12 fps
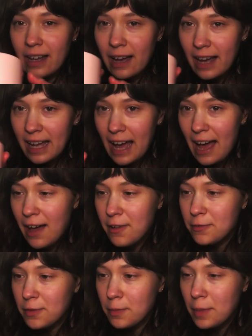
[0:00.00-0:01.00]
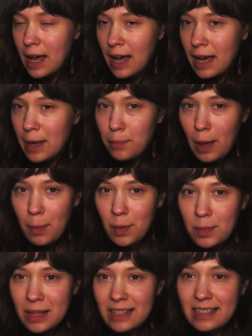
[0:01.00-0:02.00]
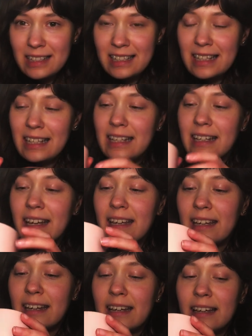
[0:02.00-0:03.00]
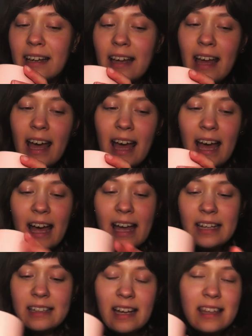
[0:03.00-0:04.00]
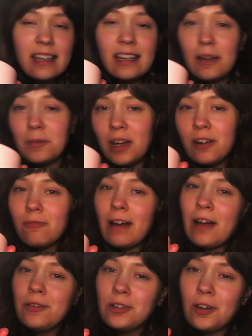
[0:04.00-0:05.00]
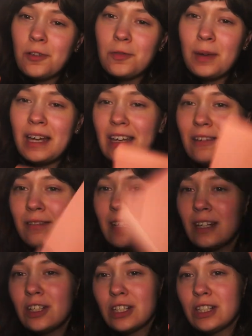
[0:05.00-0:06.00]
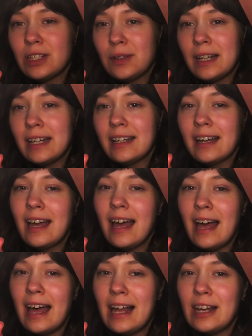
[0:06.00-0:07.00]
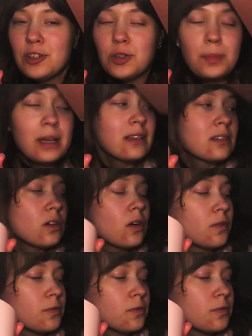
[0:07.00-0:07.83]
I have my peppermint tea here and I think I'm going to round off my evening just doing a little bit of